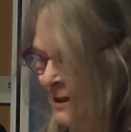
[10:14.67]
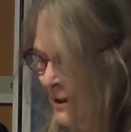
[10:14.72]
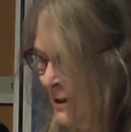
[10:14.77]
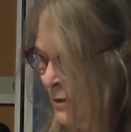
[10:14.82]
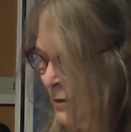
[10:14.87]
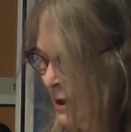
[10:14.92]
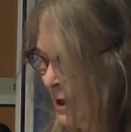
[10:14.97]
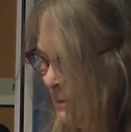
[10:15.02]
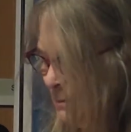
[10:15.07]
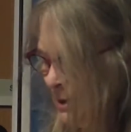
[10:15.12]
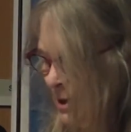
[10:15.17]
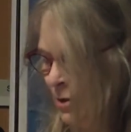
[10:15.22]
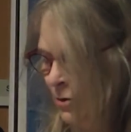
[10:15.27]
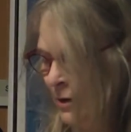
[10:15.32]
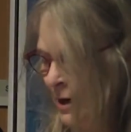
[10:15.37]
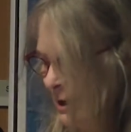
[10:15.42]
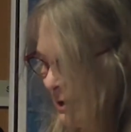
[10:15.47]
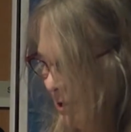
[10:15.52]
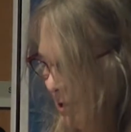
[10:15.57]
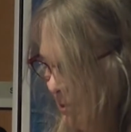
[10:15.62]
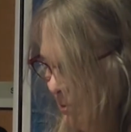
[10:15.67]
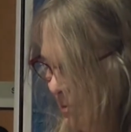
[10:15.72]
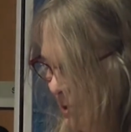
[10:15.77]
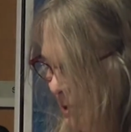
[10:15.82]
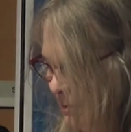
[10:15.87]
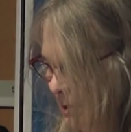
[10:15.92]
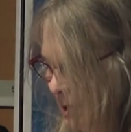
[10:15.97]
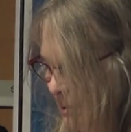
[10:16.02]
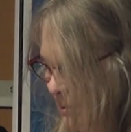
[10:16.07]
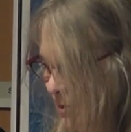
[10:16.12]
I don't like being corrected in
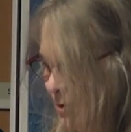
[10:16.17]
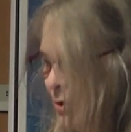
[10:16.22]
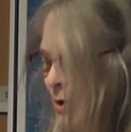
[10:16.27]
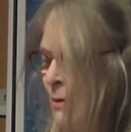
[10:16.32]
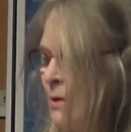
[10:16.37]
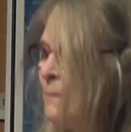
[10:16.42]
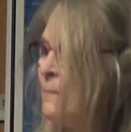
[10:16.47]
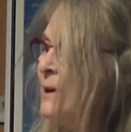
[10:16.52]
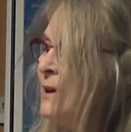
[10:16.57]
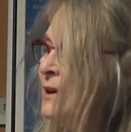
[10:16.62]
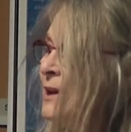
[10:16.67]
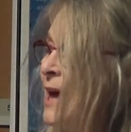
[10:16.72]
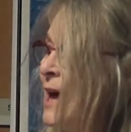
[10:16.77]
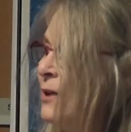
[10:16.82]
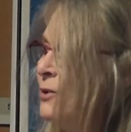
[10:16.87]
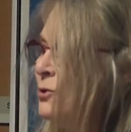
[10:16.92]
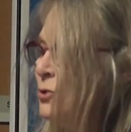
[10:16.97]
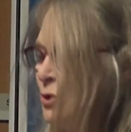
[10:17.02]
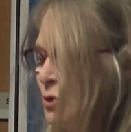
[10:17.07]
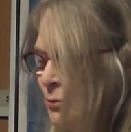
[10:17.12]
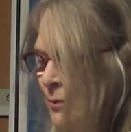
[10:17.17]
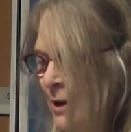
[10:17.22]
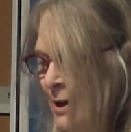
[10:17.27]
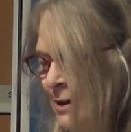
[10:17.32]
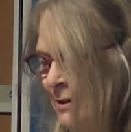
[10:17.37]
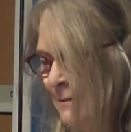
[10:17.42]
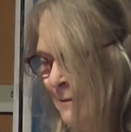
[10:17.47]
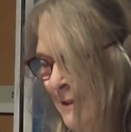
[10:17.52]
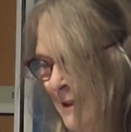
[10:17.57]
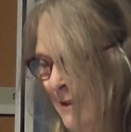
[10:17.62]
public, so I want to get Nanu's
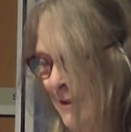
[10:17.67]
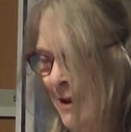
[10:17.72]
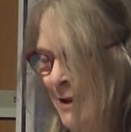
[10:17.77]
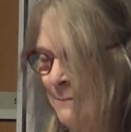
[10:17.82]
right.